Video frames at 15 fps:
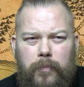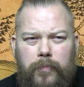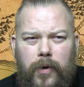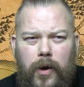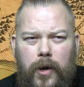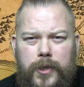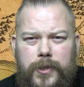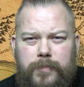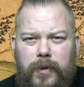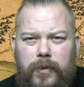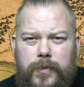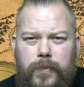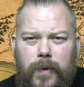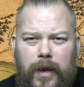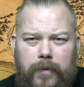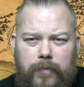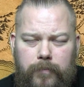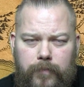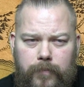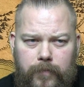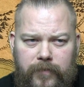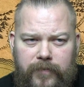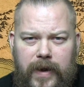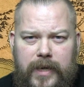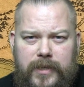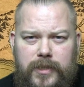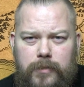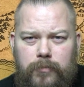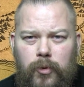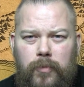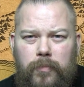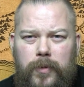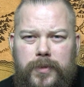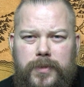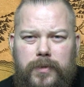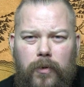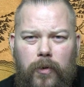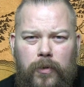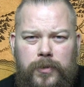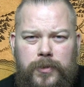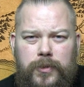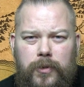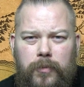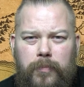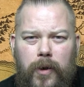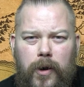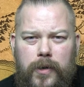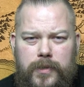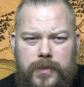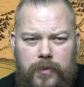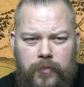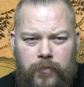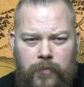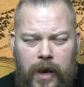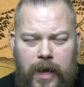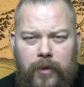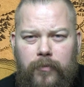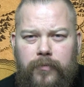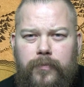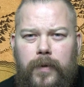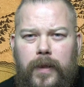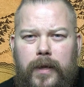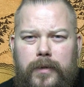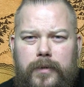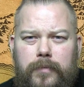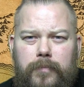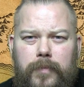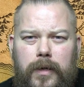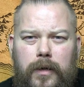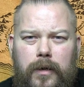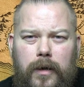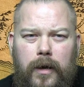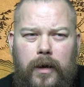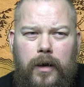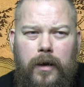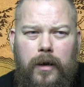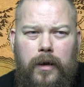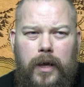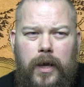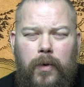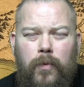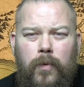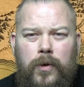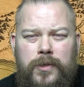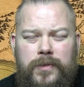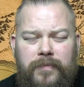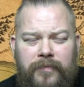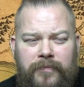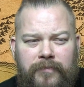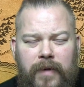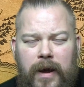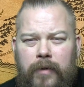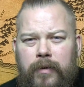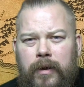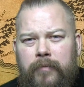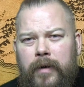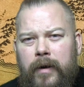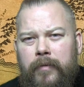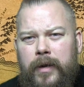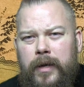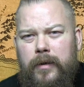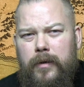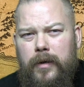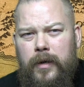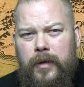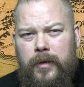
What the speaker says: prize because we had faster movement onto the prize and ran off with it. It was very, very